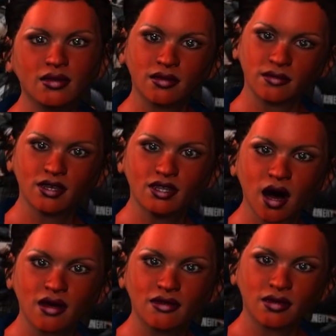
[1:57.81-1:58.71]

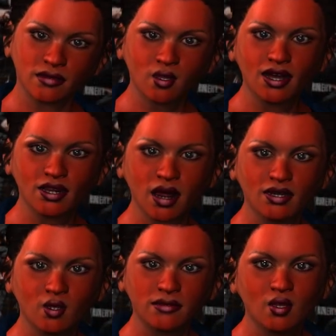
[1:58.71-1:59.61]
Petkov, President
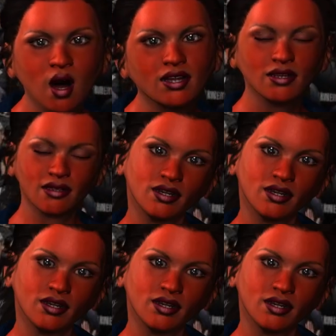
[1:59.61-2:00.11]
Roman Radev